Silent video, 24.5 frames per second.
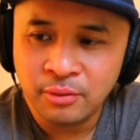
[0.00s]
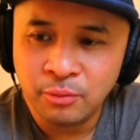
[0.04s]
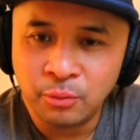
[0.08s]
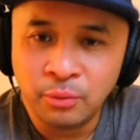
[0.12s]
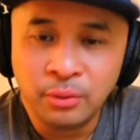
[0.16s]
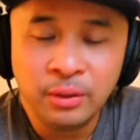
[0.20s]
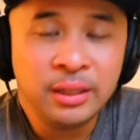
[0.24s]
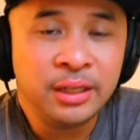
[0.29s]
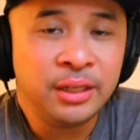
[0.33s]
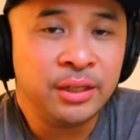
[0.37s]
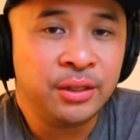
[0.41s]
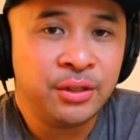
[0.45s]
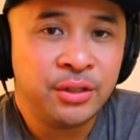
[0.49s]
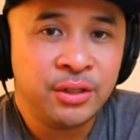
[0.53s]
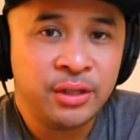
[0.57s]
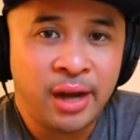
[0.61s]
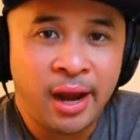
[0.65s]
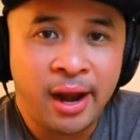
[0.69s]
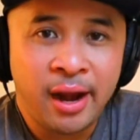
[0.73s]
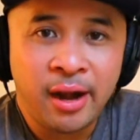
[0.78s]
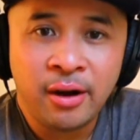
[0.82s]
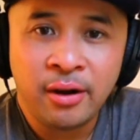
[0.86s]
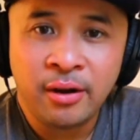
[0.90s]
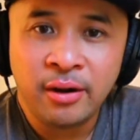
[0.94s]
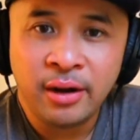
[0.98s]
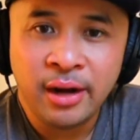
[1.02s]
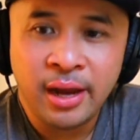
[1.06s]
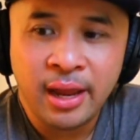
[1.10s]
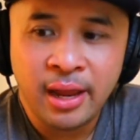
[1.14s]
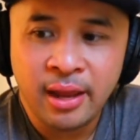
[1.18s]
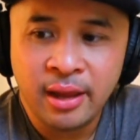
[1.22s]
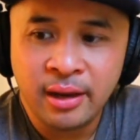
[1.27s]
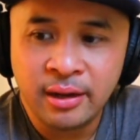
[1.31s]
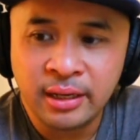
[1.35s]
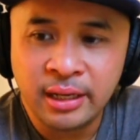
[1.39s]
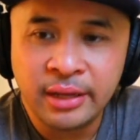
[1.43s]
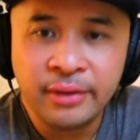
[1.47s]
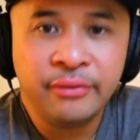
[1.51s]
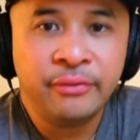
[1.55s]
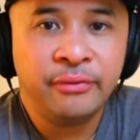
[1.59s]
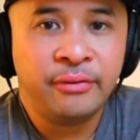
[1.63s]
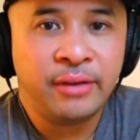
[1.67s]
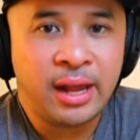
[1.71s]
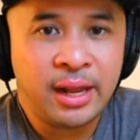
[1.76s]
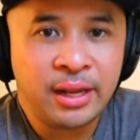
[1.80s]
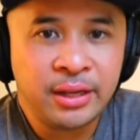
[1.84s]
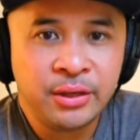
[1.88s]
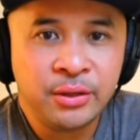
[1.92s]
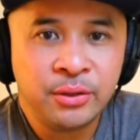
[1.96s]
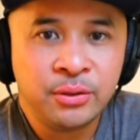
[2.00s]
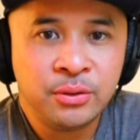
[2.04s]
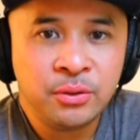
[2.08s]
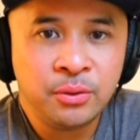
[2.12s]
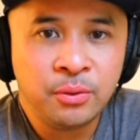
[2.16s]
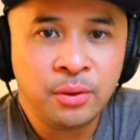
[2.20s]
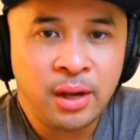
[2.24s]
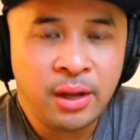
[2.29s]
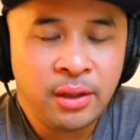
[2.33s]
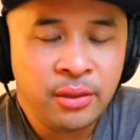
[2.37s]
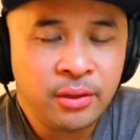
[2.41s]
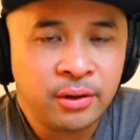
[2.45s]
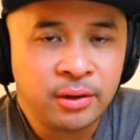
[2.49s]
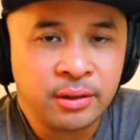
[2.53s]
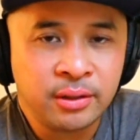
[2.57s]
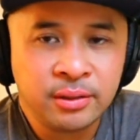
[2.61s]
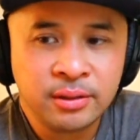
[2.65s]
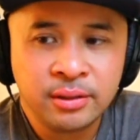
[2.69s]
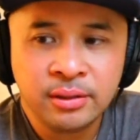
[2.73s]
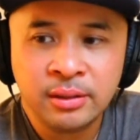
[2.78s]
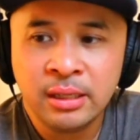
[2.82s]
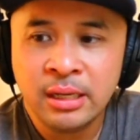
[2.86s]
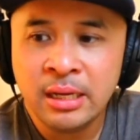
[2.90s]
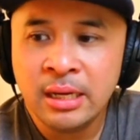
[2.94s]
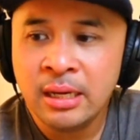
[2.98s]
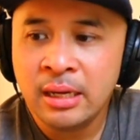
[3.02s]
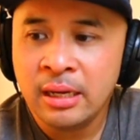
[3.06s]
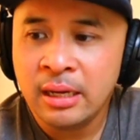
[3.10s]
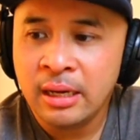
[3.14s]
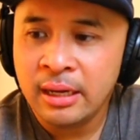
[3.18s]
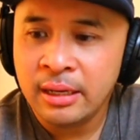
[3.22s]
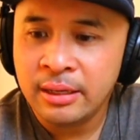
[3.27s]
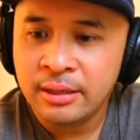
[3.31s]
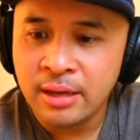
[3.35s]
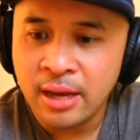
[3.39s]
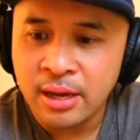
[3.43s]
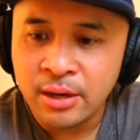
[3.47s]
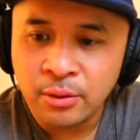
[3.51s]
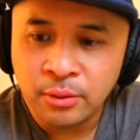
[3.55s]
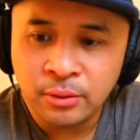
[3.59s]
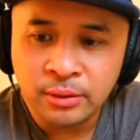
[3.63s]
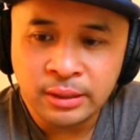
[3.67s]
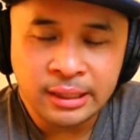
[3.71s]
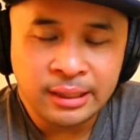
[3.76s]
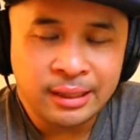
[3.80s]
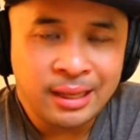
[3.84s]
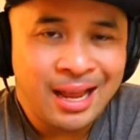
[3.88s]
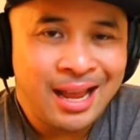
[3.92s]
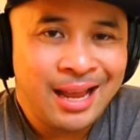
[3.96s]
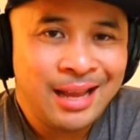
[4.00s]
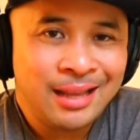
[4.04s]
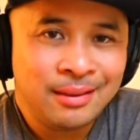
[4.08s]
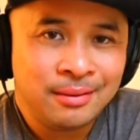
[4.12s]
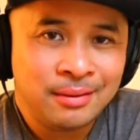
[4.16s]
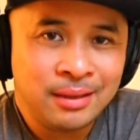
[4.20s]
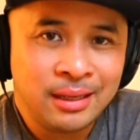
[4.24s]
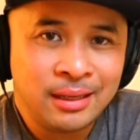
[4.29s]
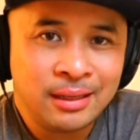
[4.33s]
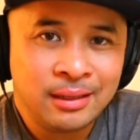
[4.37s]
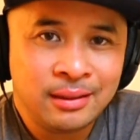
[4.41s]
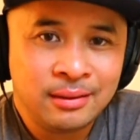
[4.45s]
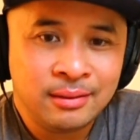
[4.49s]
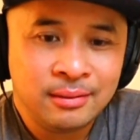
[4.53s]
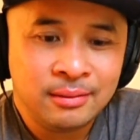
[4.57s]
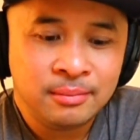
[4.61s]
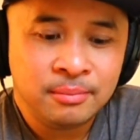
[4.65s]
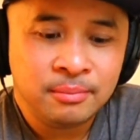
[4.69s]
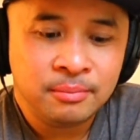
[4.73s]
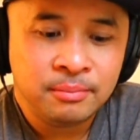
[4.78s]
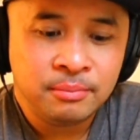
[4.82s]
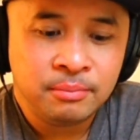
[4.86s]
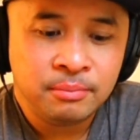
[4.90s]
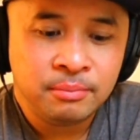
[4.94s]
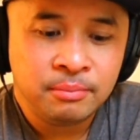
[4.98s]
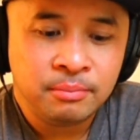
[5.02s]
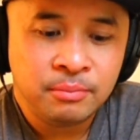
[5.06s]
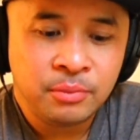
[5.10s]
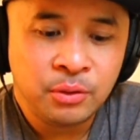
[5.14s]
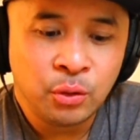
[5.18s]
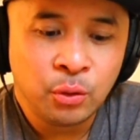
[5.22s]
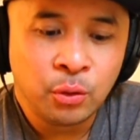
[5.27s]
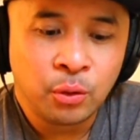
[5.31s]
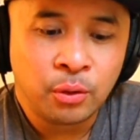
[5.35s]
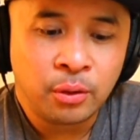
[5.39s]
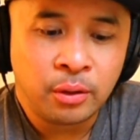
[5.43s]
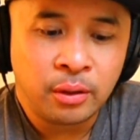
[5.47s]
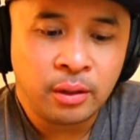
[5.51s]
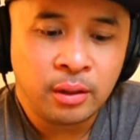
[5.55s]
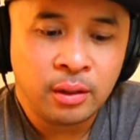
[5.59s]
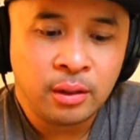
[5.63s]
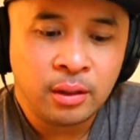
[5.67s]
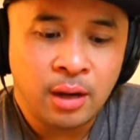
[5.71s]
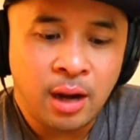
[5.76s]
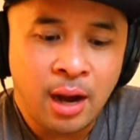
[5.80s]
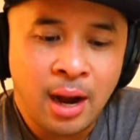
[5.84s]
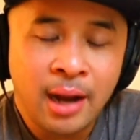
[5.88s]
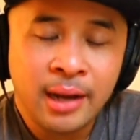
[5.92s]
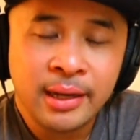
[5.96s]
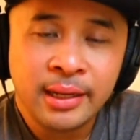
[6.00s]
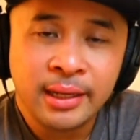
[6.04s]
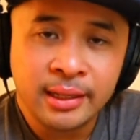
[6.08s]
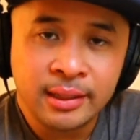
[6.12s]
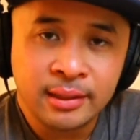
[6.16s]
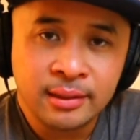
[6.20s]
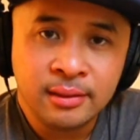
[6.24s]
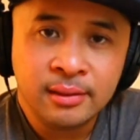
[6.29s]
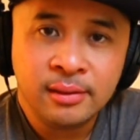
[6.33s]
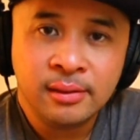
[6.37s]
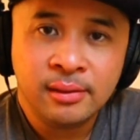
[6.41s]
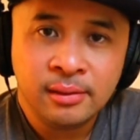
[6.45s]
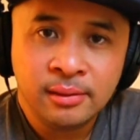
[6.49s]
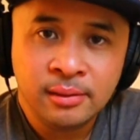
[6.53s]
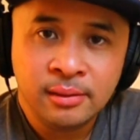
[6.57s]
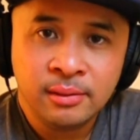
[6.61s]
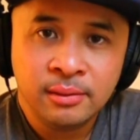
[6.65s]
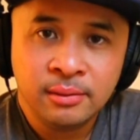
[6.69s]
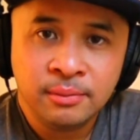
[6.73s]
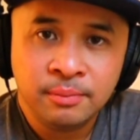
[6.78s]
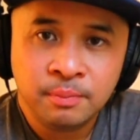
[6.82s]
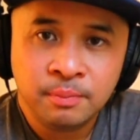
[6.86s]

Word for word: really share and give value to others. Not only that your audience